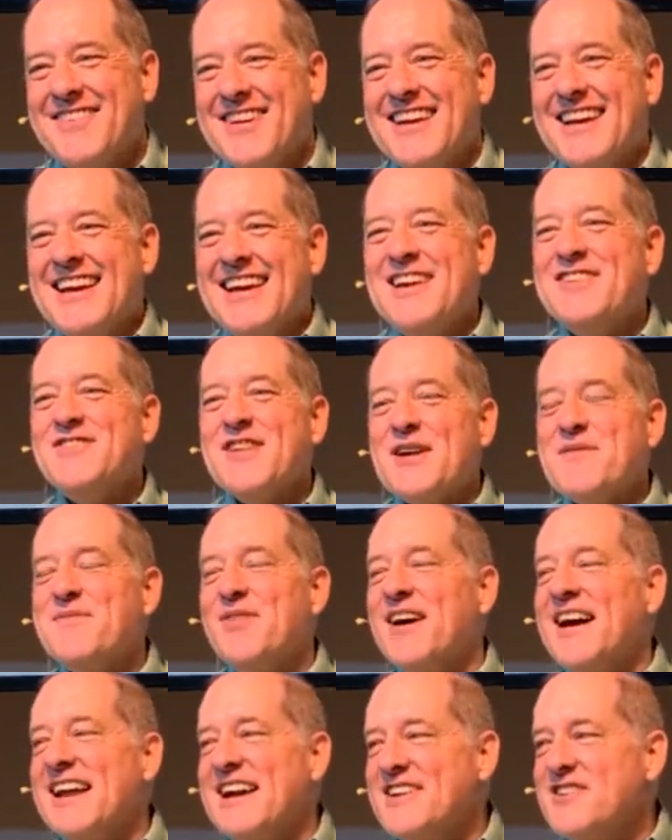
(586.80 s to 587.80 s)
if I
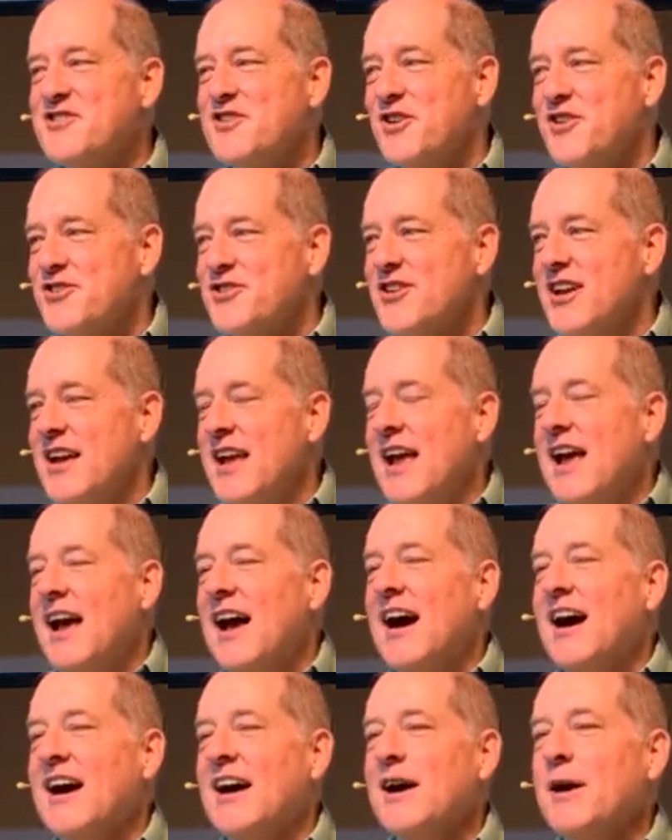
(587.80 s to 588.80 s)
plant a church.
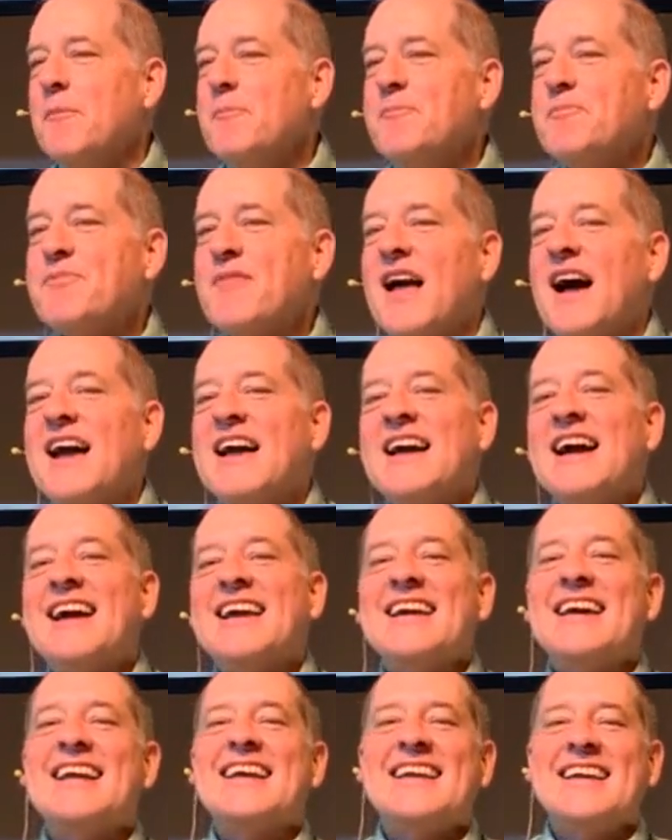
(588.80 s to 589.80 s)
Um, I, I,
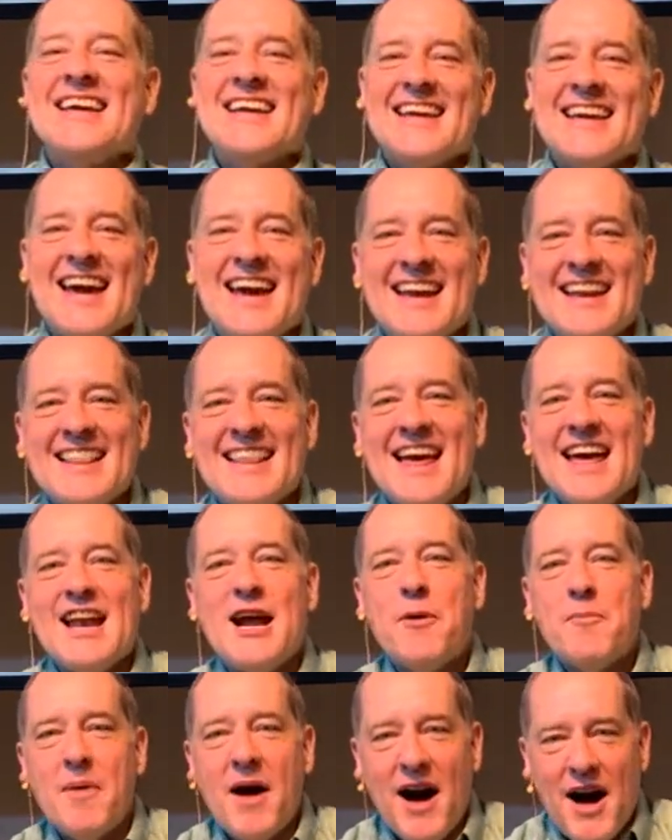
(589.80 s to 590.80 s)
get a kick out of that.
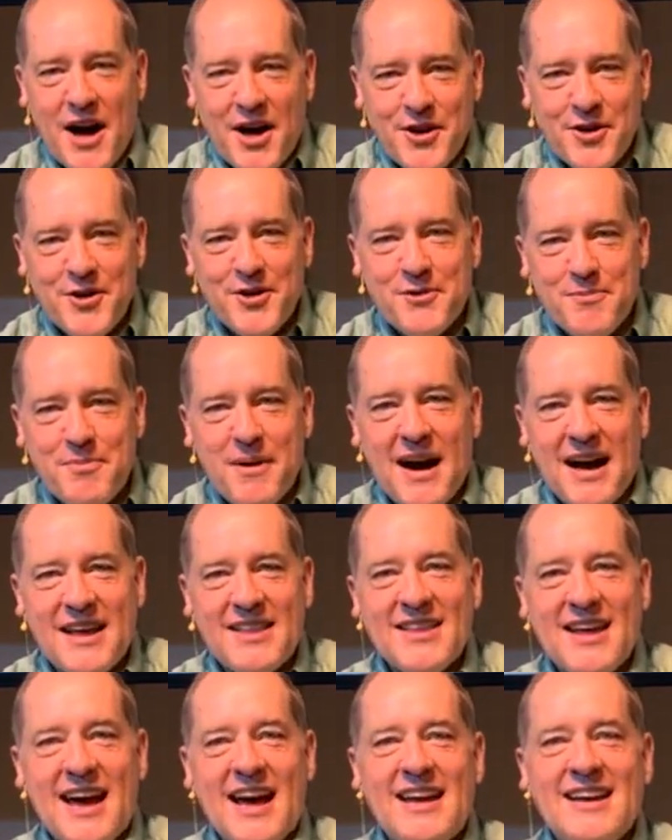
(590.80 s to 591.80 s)
I'm honored by
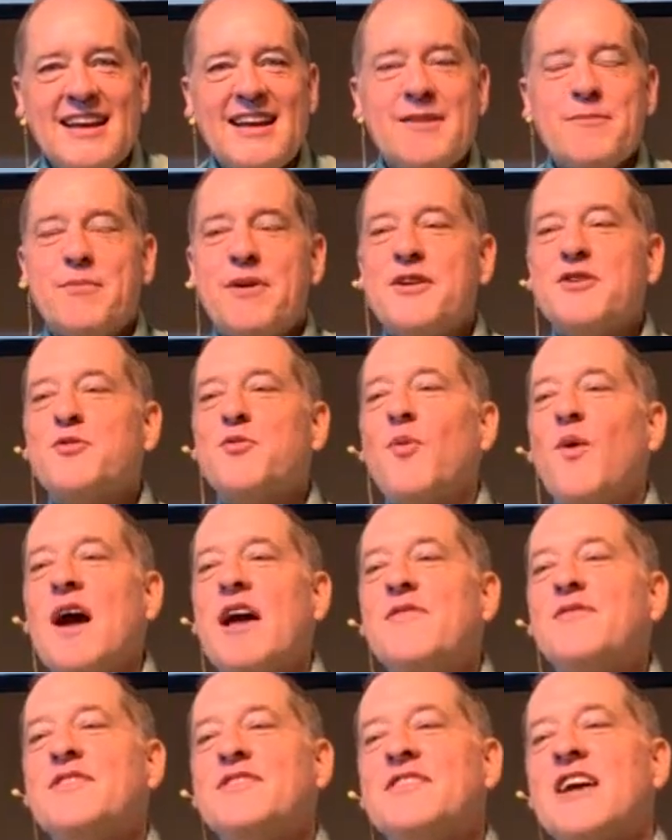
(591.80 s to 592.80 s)
that. But his
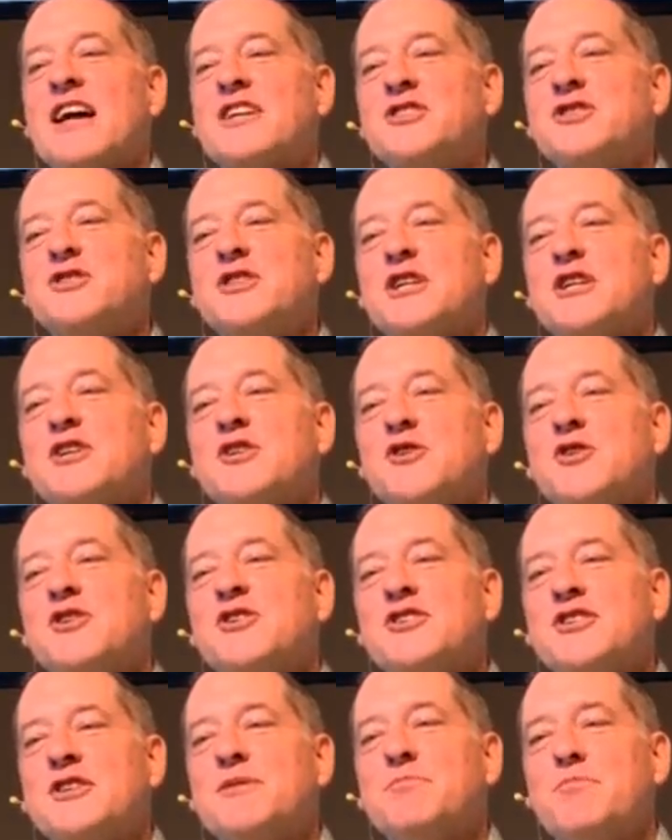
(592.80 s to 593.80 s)
wife has actually
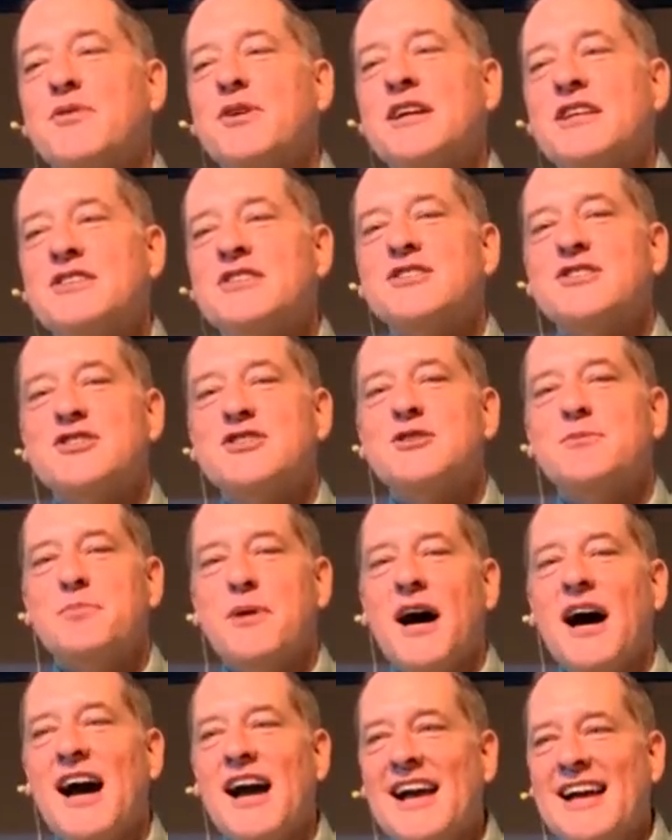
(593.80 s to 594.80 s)
looked at places to
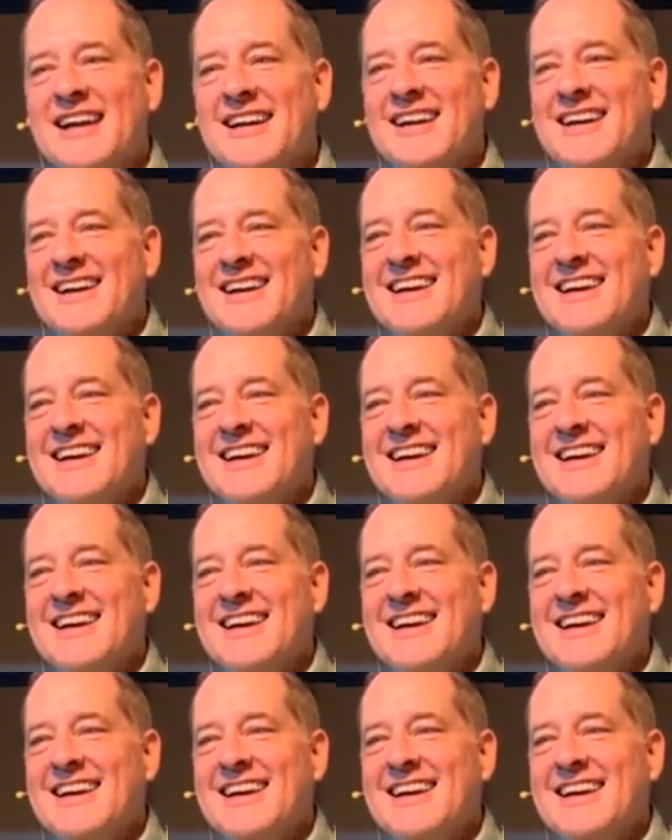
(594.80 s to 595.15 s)
buy